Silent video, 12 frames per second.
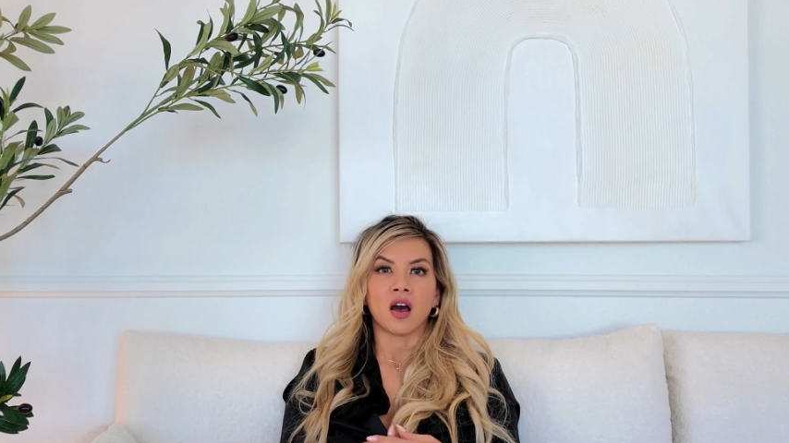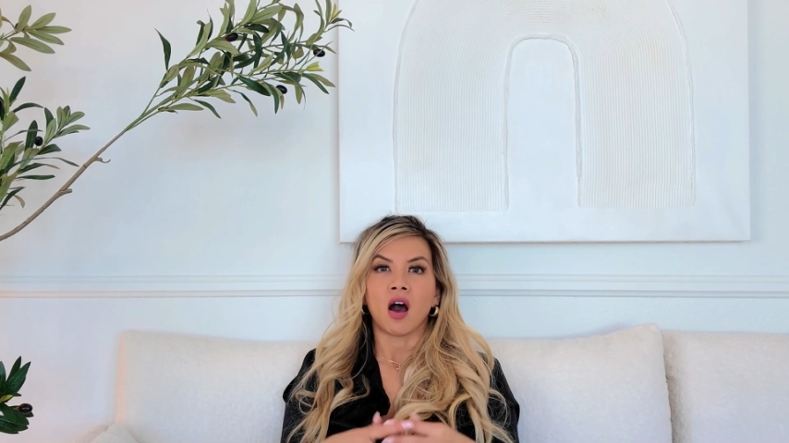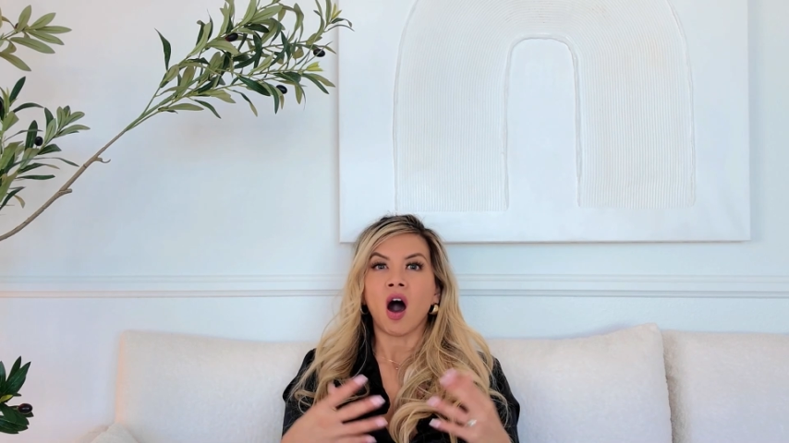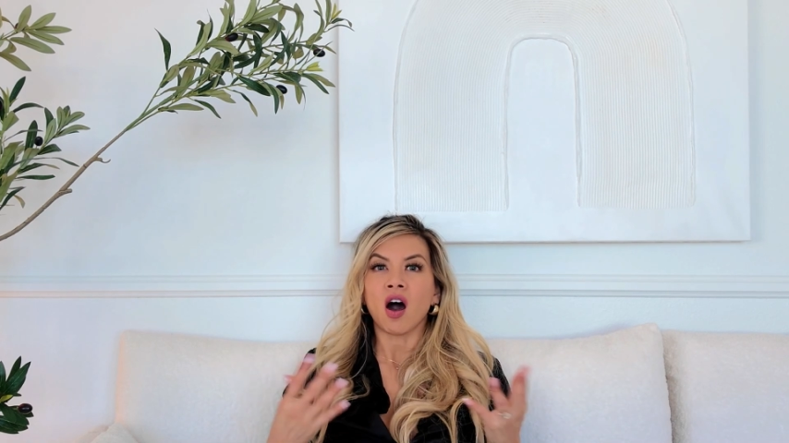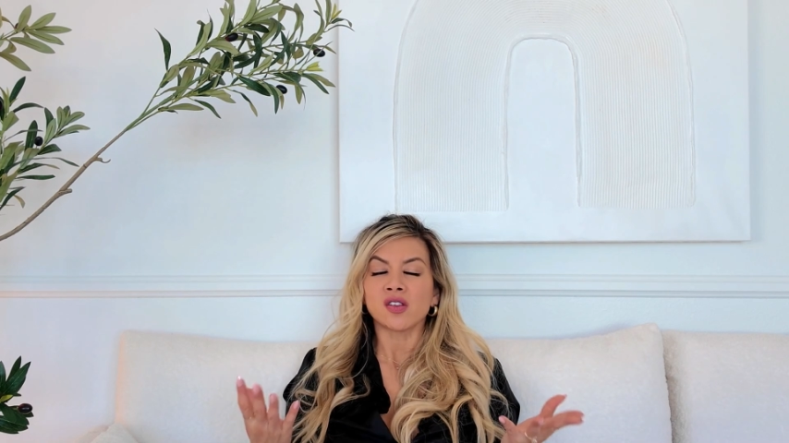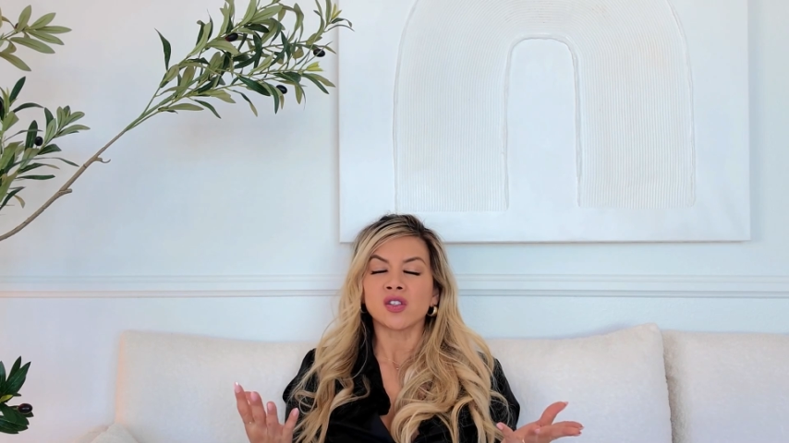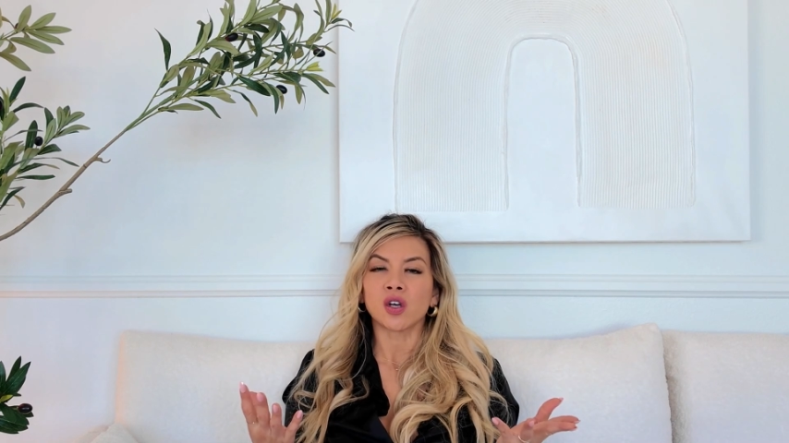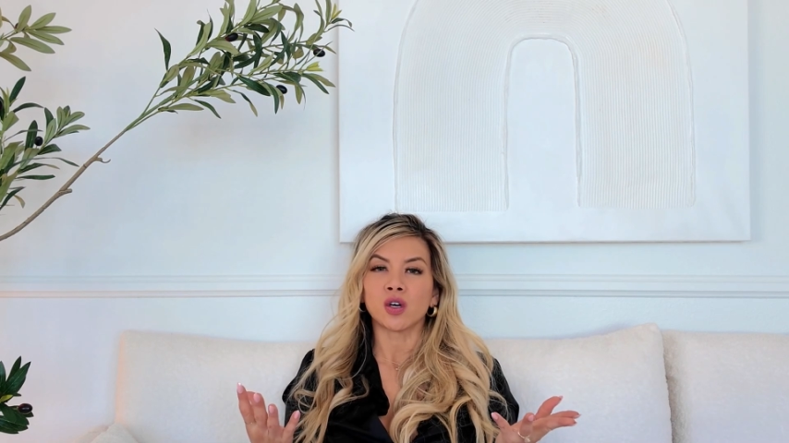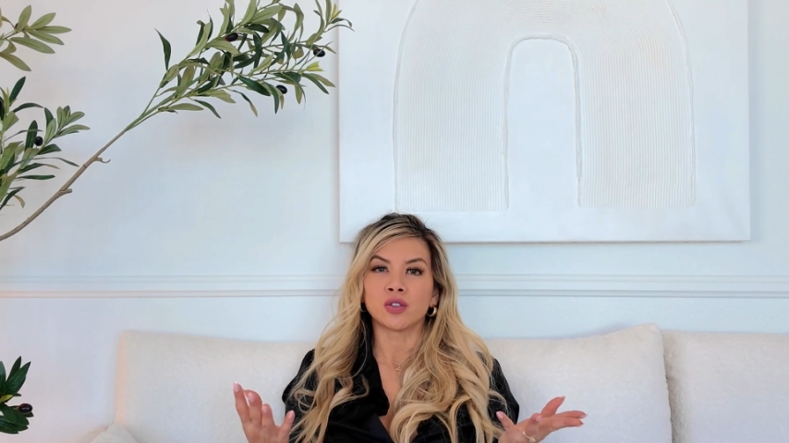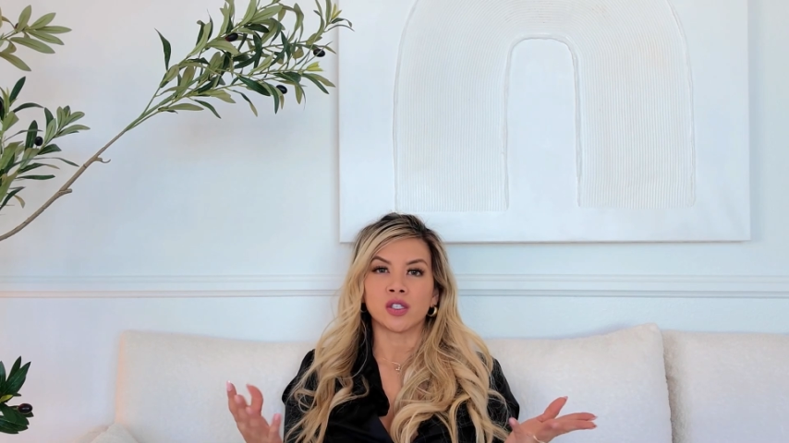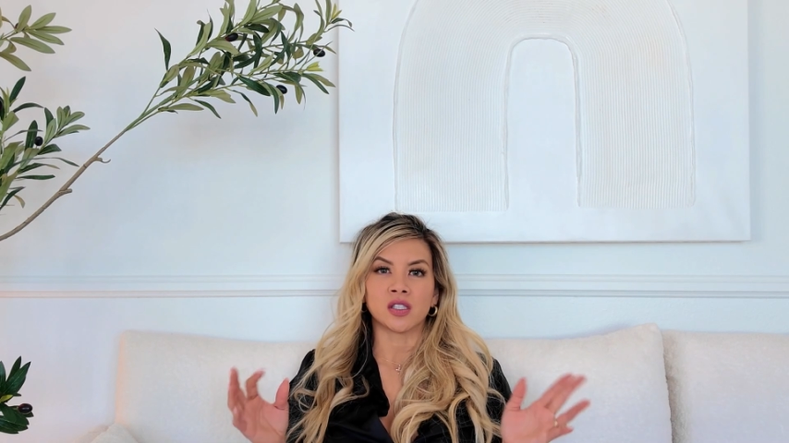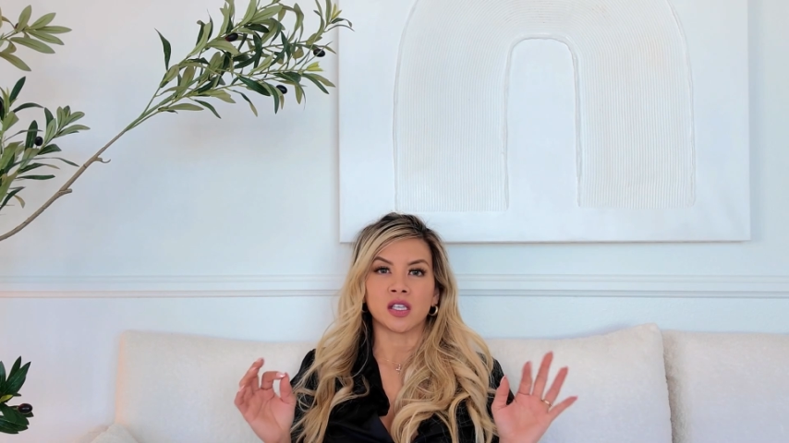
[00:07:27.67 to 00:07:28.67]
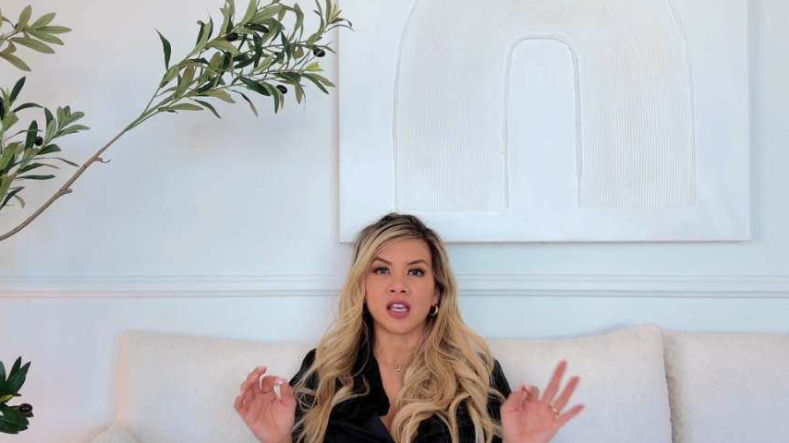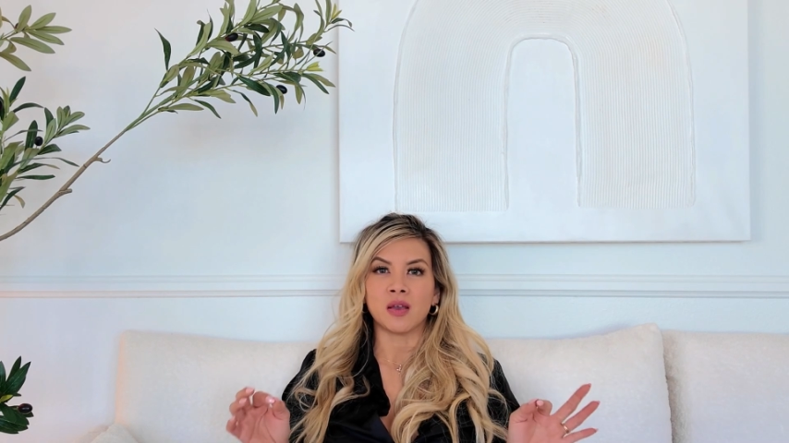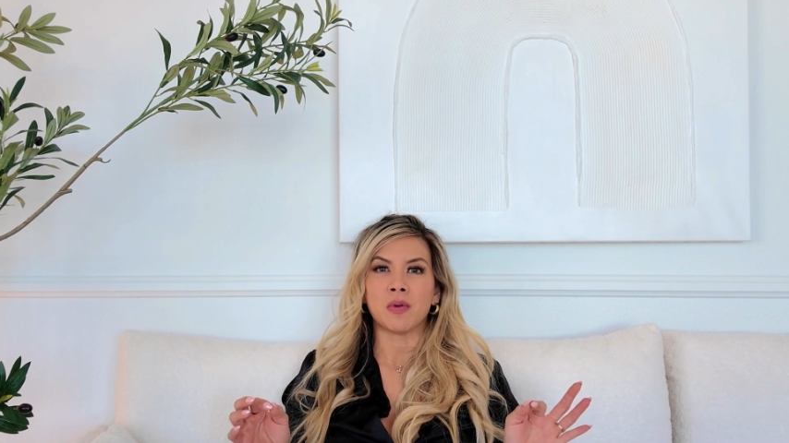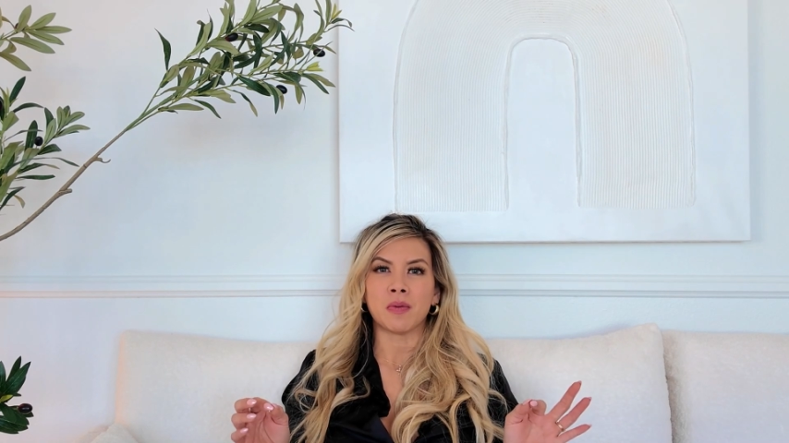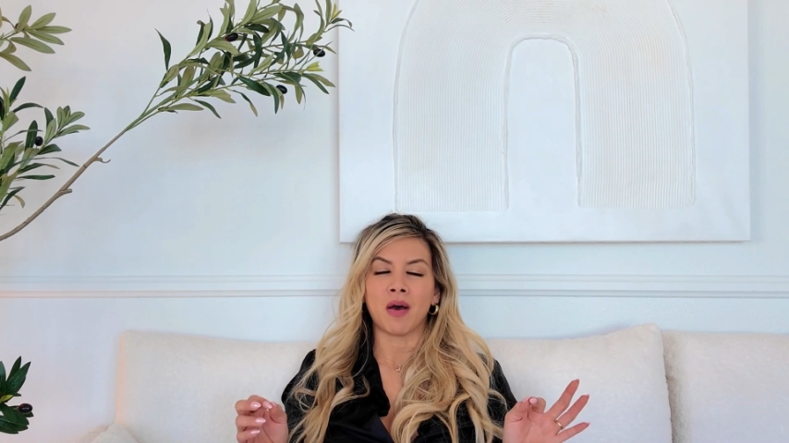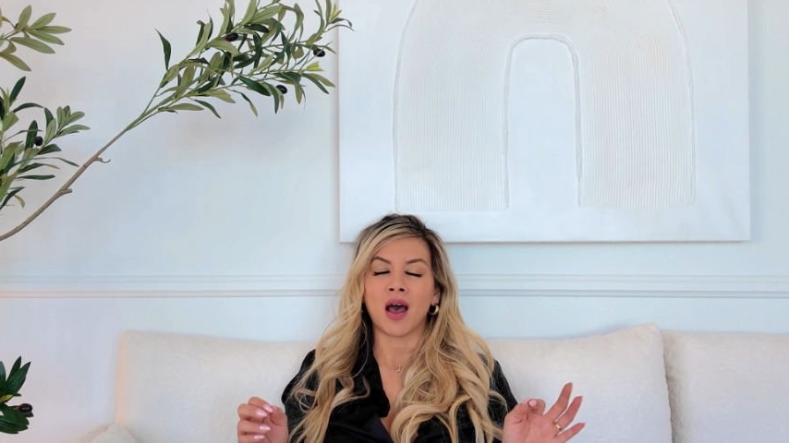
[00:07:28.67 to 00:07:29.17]
Also, just to
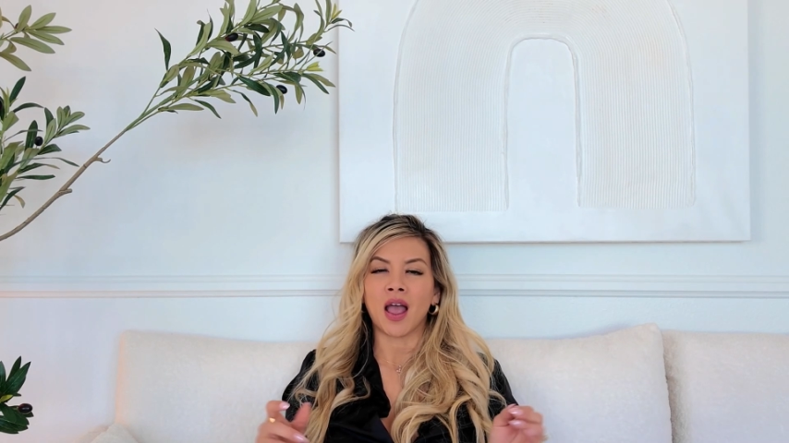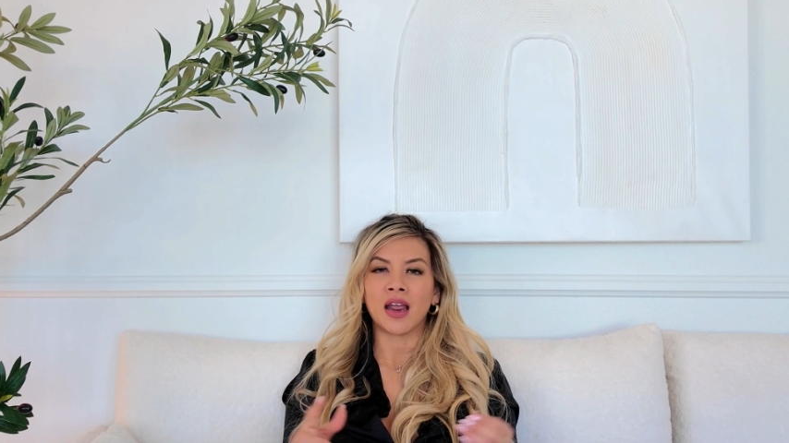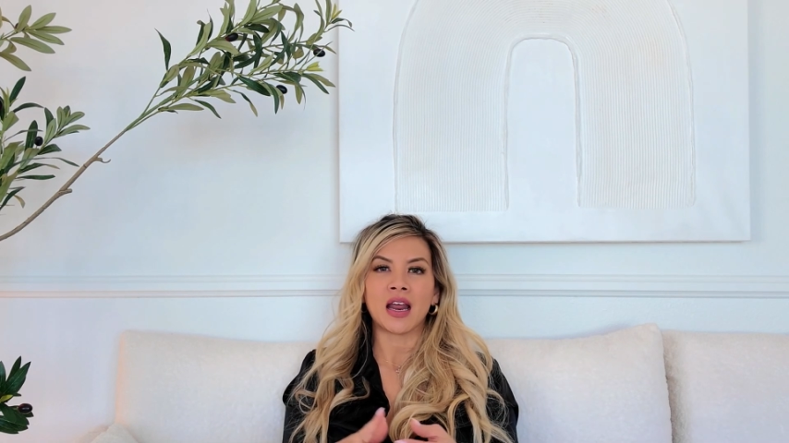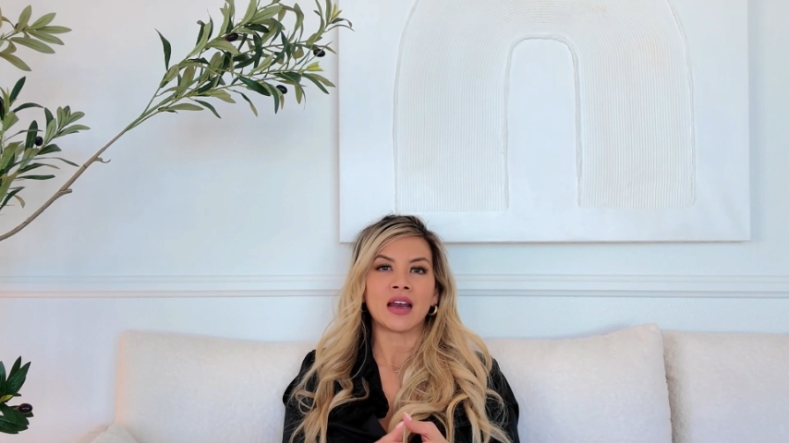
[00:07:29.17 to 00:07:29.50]
keep in mind,